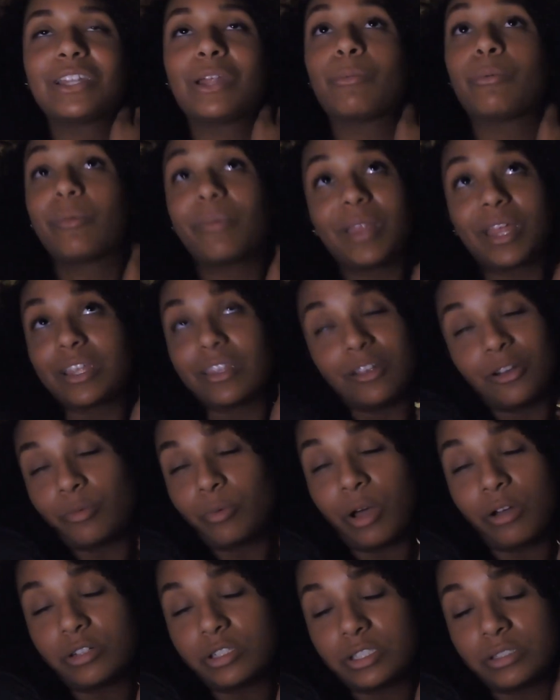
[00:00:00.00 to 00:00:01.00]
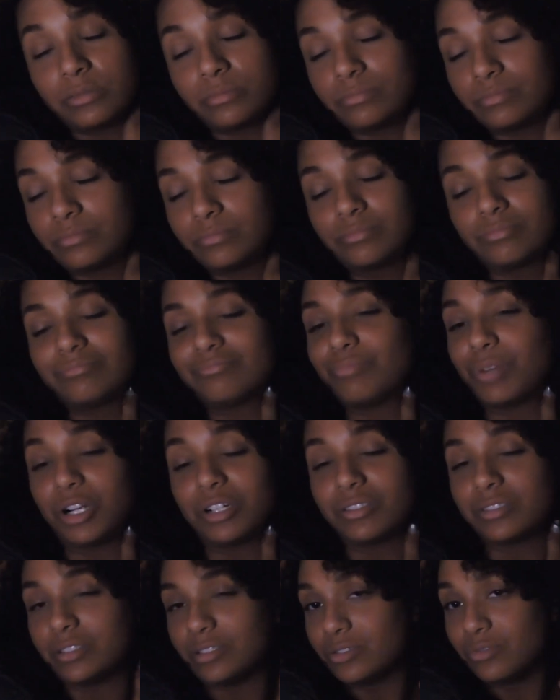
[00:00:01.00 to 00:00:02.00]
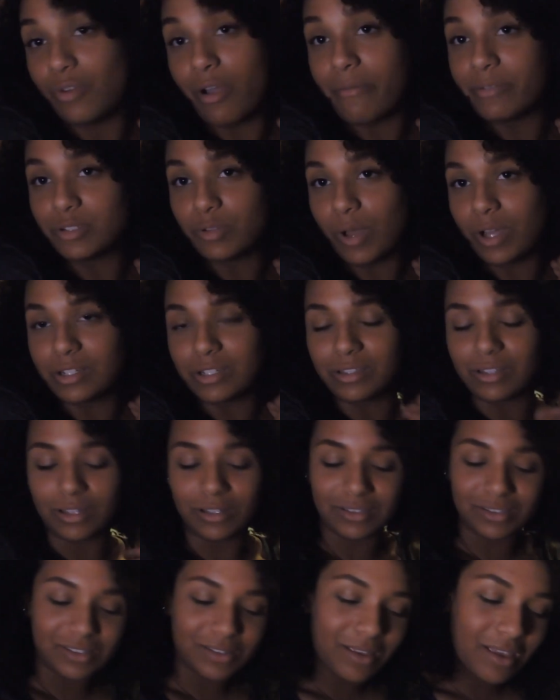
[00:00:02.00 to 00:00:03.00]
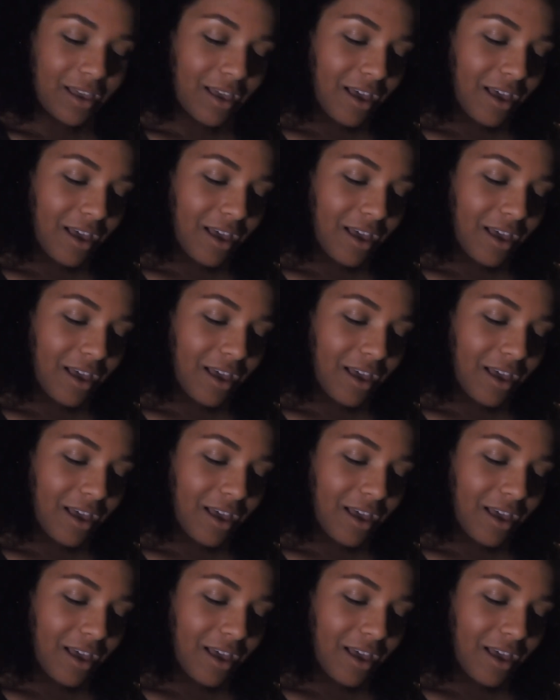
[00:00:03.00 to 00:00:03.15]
And I'm gonna be like, you're welcome, person, whoever's watching this.